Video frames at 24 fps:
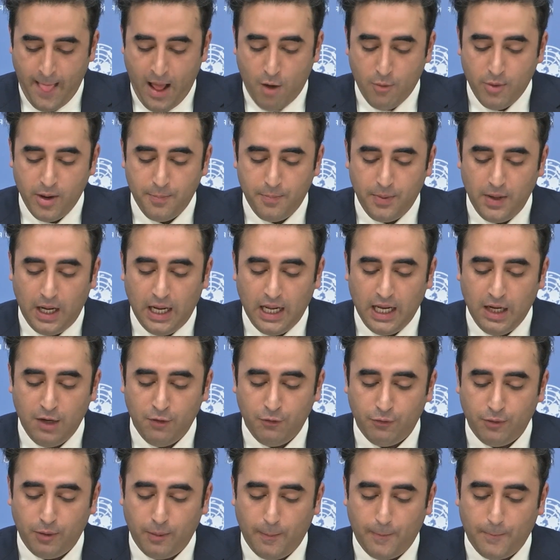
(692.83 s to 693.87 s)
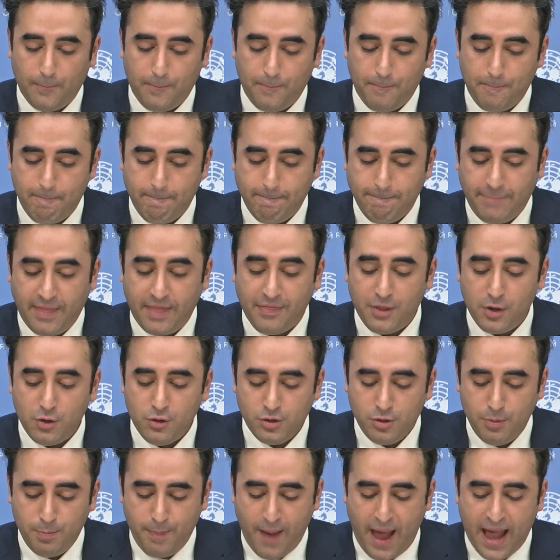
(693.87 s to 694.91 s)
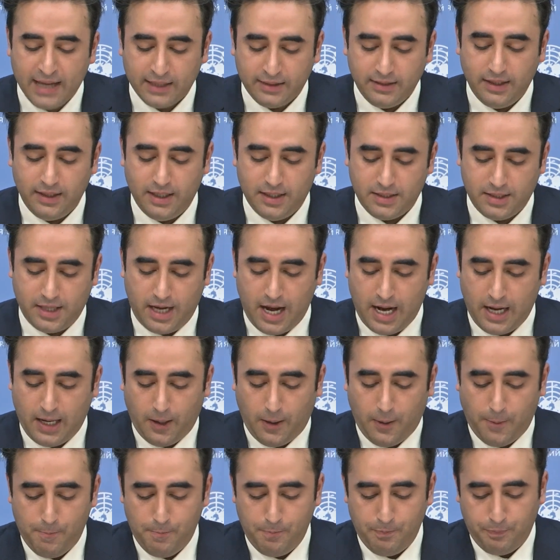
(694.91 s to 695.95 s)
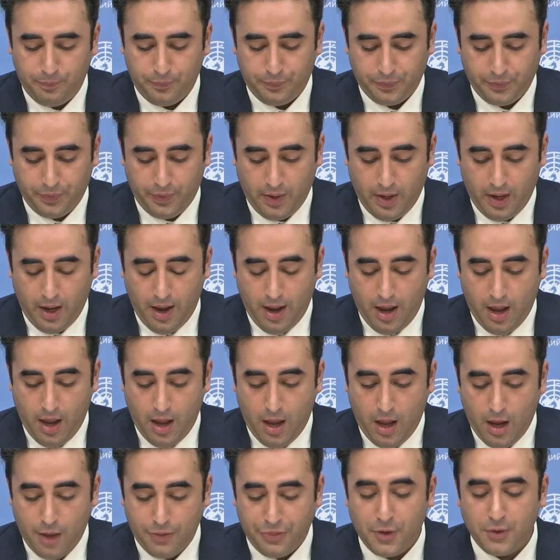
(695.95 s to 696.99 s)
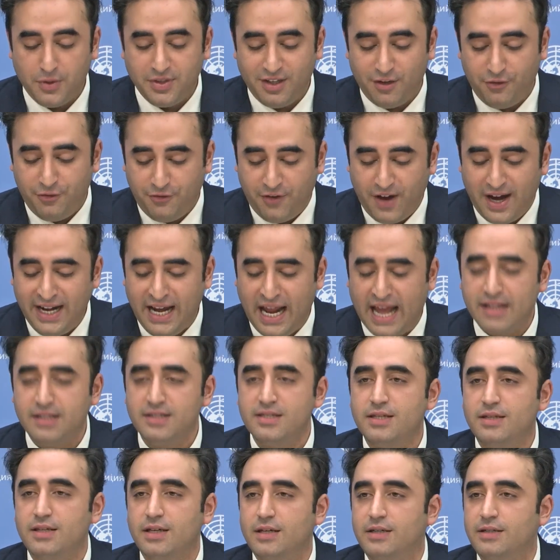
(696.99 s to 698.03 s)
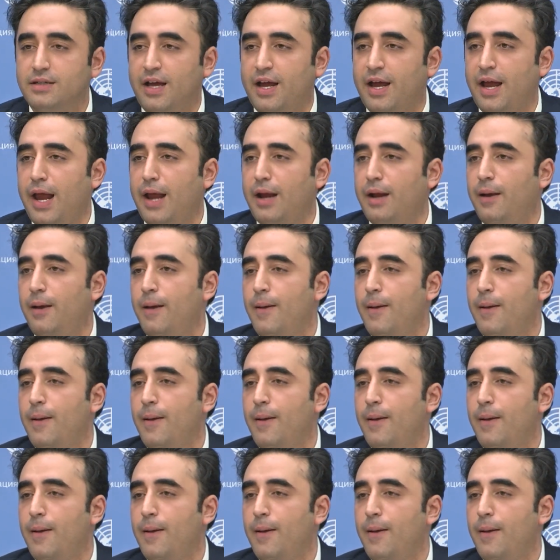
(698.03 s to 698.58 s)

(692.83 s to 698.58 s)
we believe that those who backed the attack, those that financed the attack,